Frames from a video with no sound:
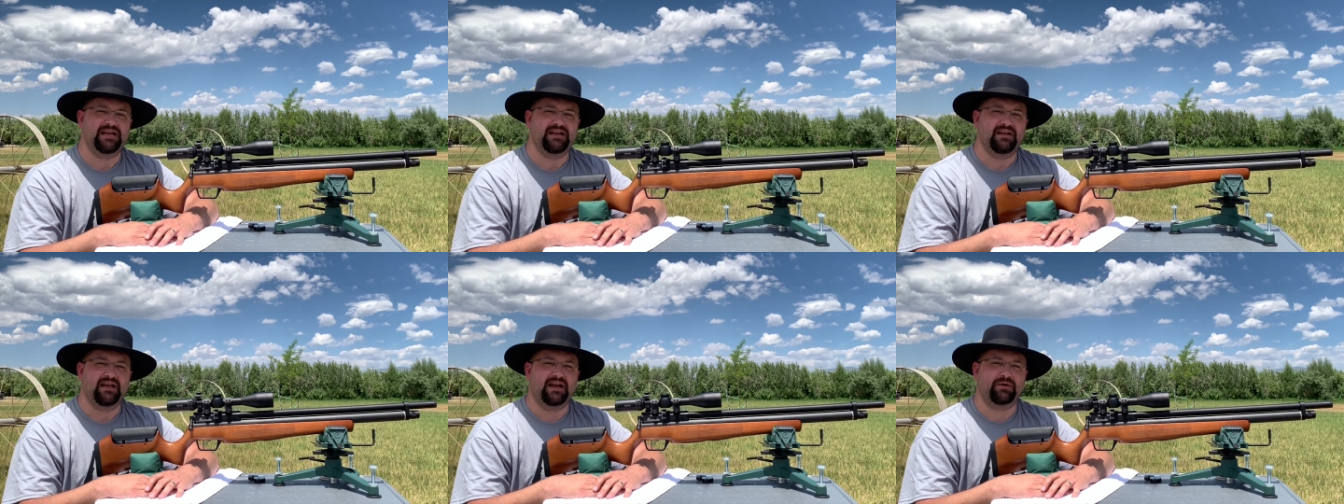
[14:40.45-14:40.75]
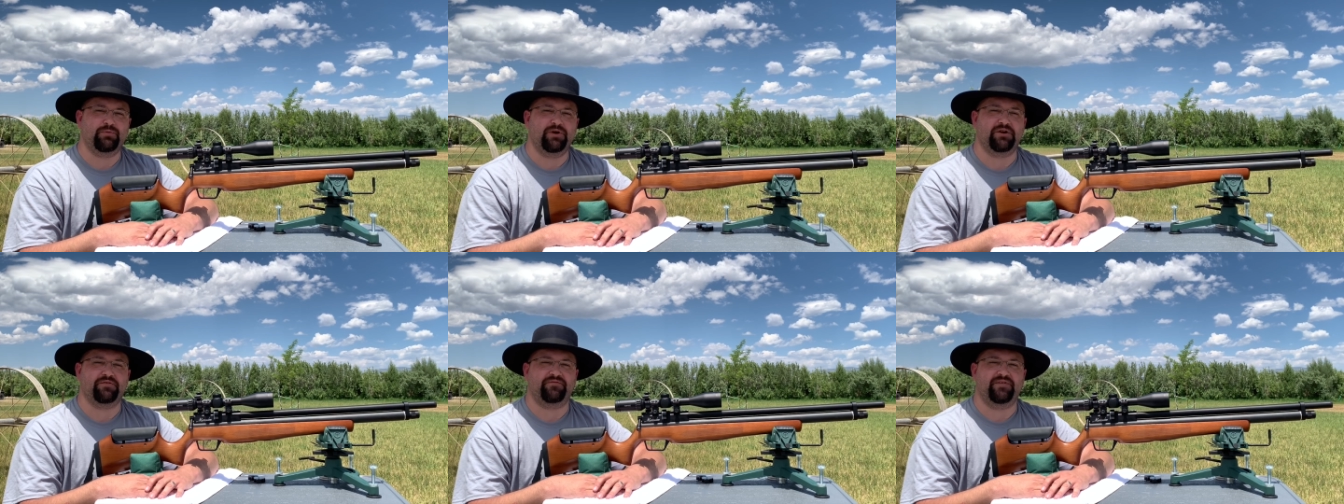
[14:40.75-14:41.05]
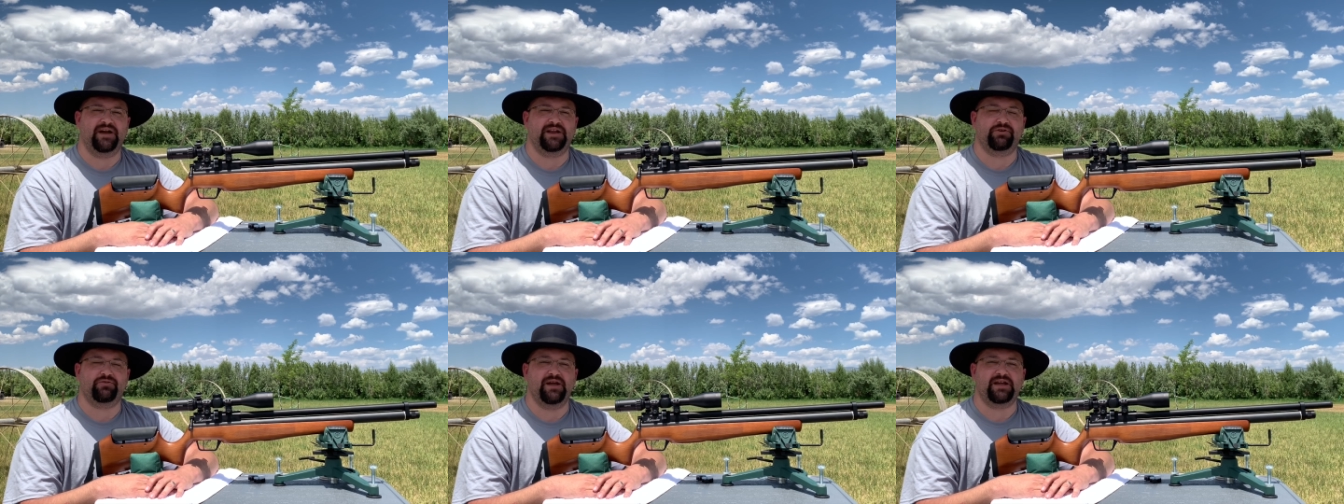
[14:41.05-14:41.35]
and where to
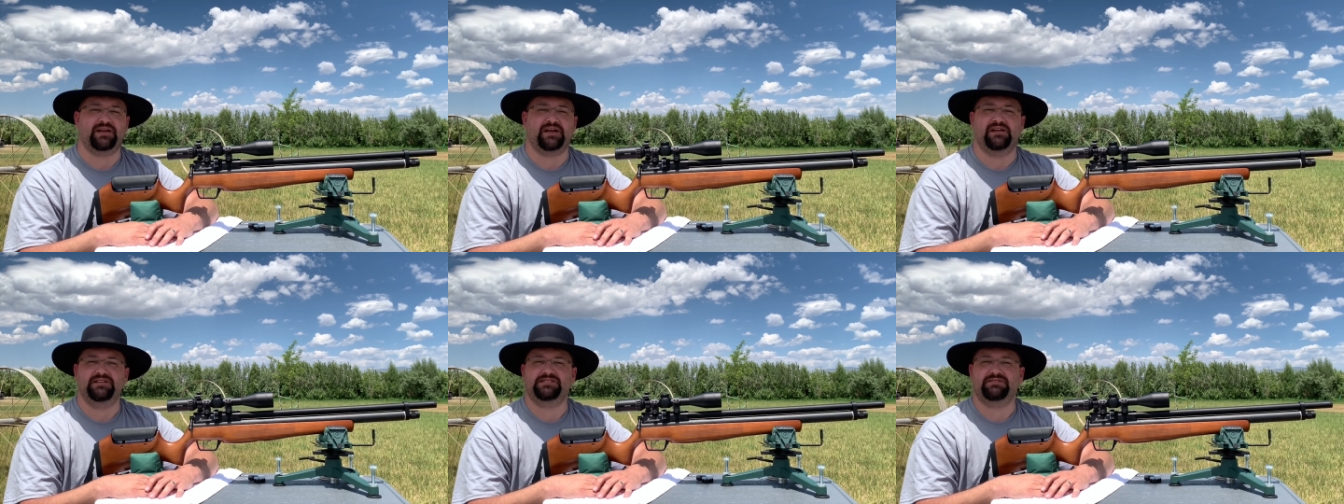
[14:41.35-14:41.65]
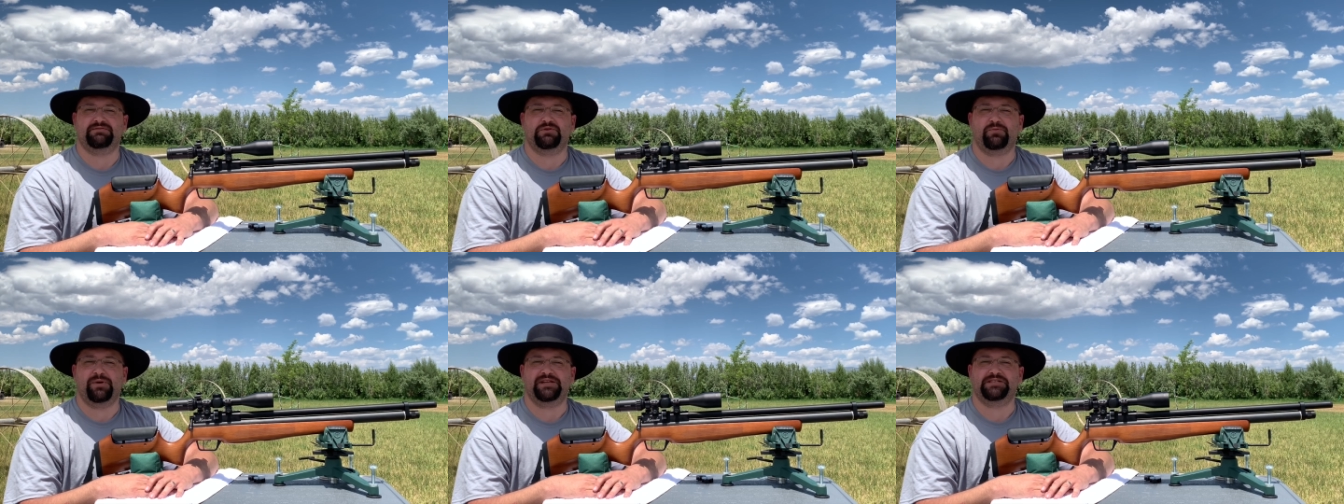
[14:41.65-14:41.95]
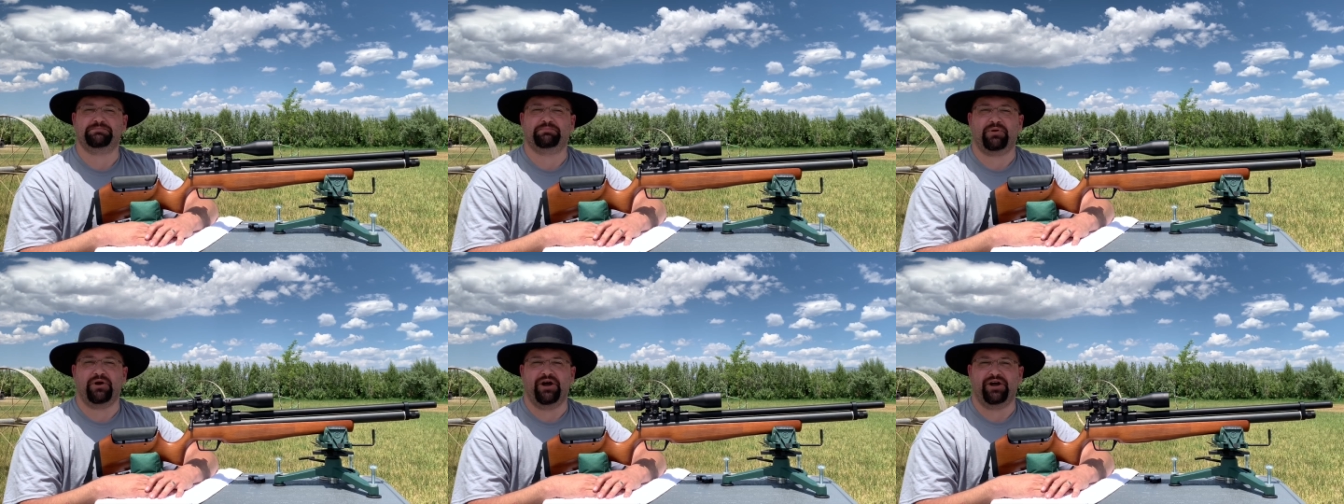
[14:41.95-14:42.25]
find great Guns of the West
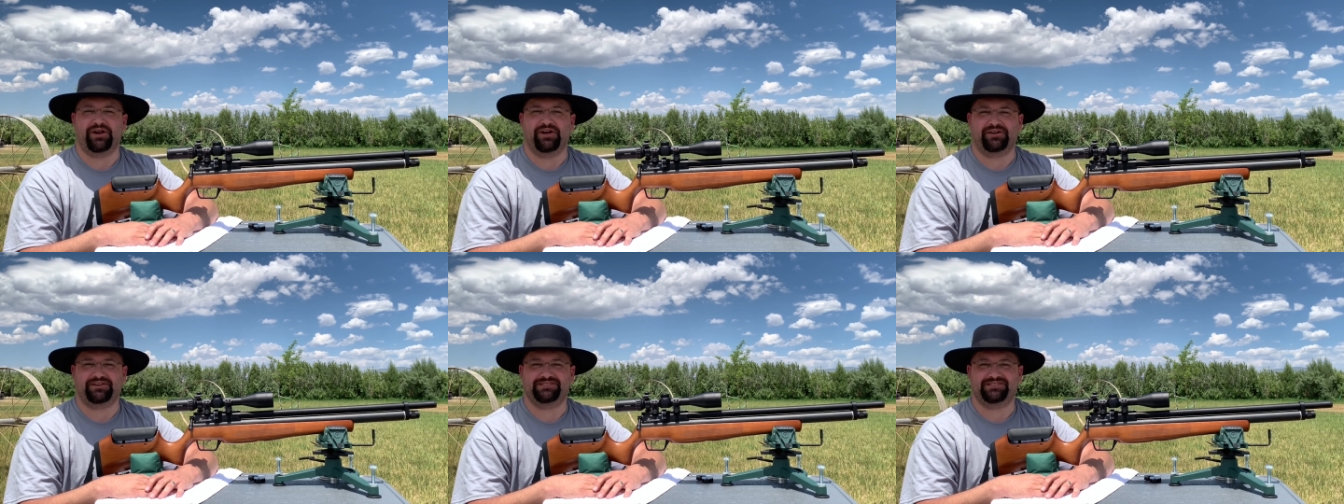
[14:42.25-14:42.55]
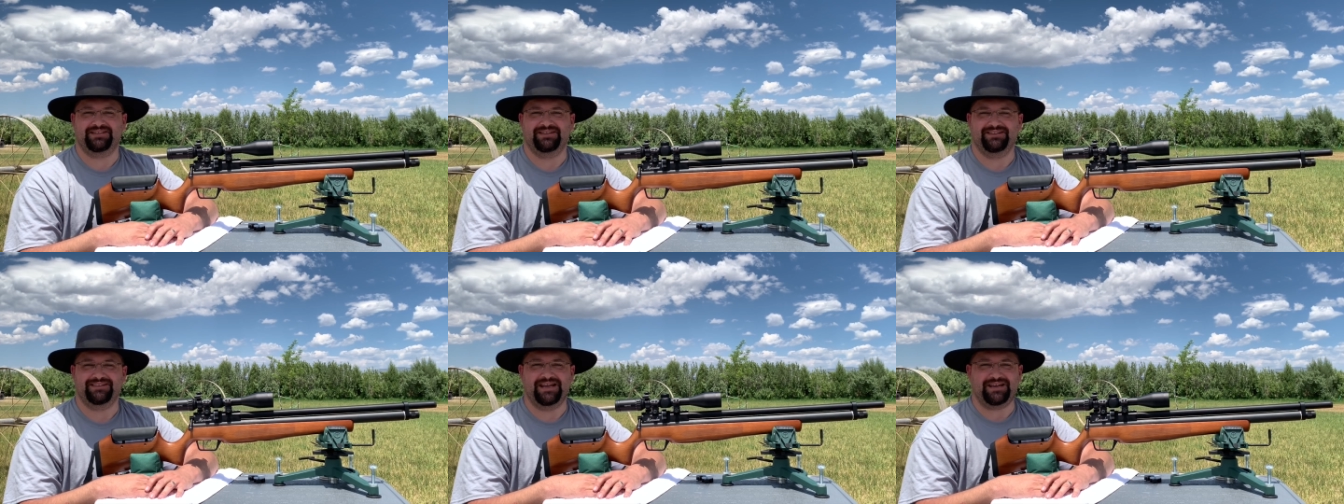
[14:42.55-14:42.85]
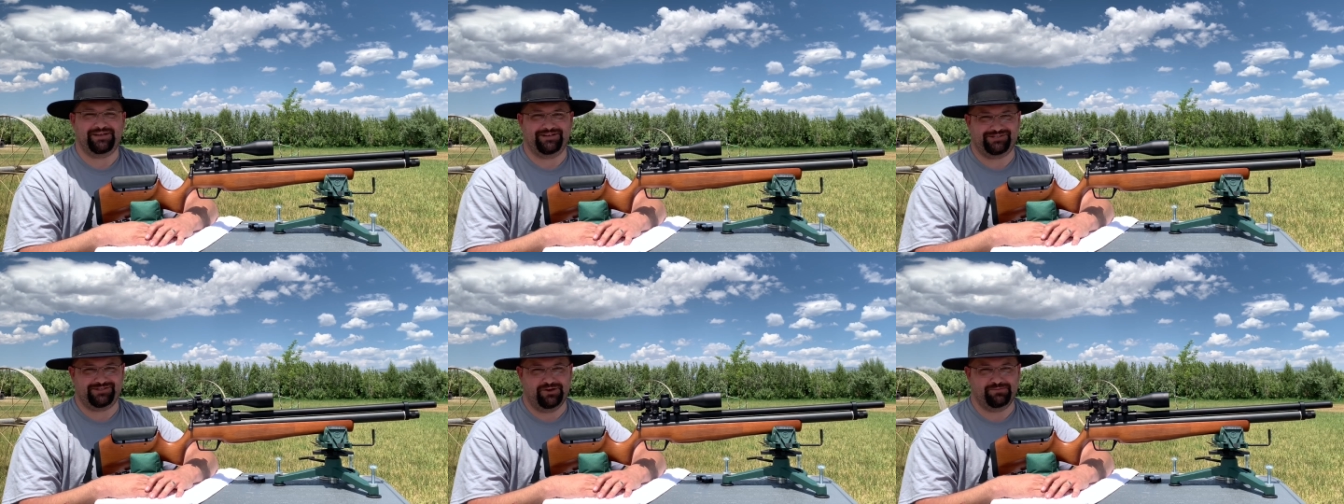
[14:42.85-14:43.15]
products. Thank
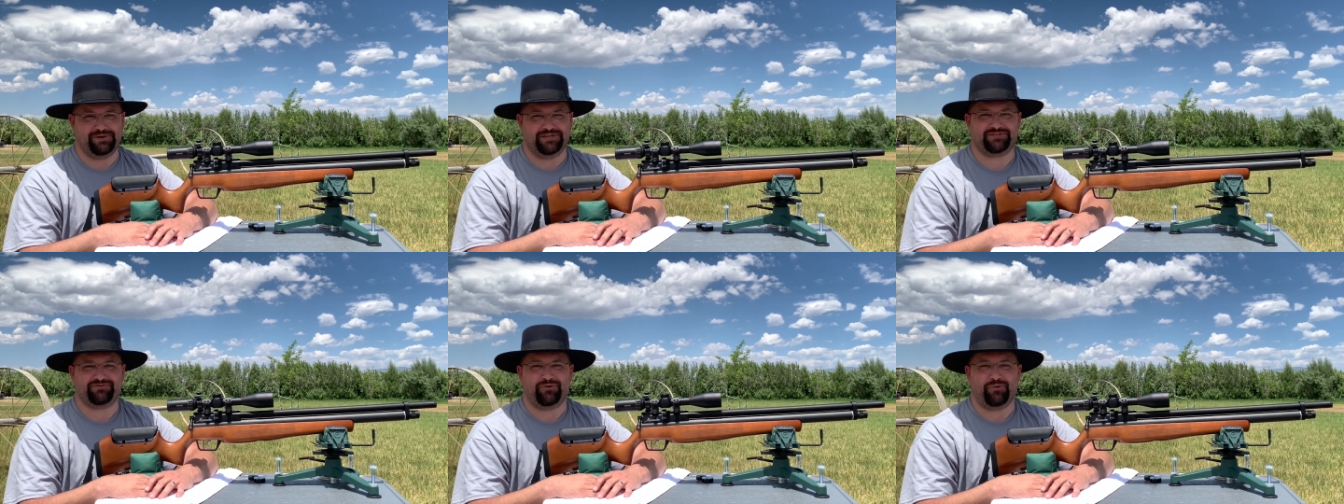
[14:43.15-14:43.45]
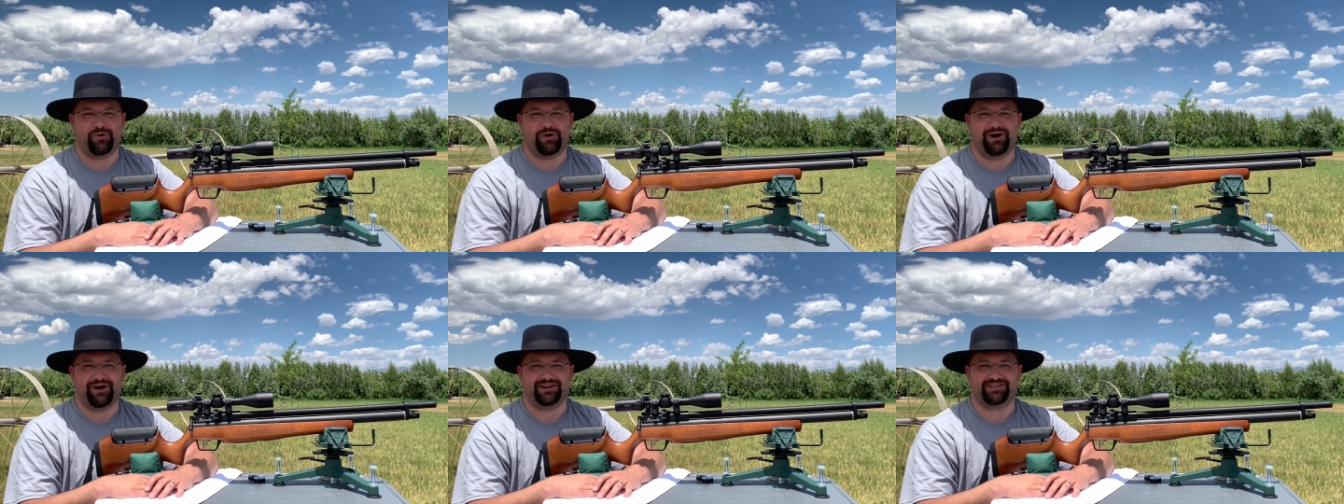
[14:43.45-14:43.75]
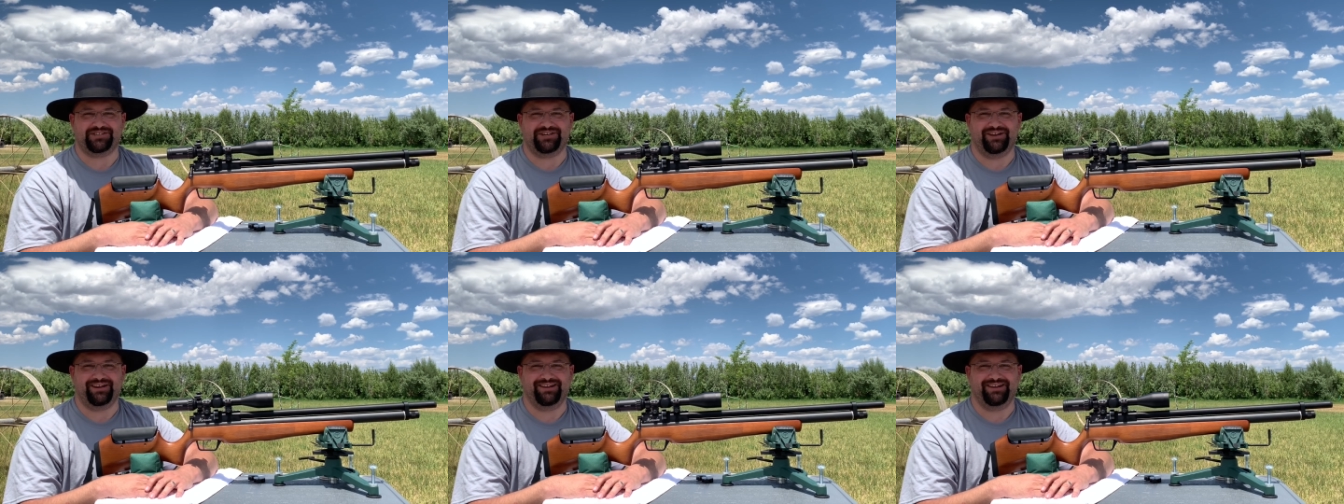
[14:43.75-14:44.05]
you so much for watching.